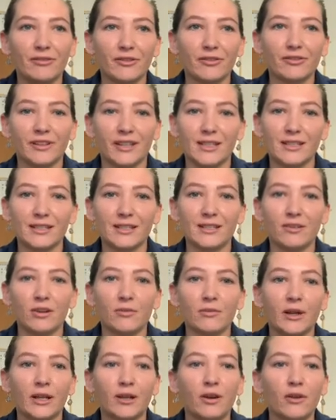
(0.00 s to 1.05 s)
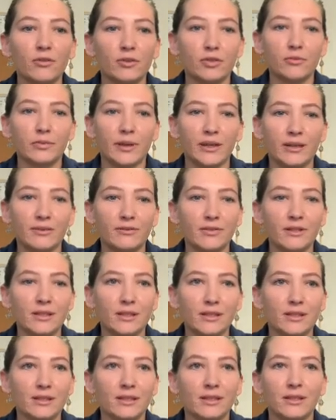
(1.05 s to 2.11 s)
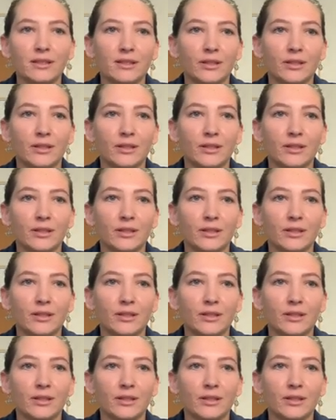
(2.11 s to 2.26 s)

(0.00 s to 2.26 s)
reflected on my cultural beliefs.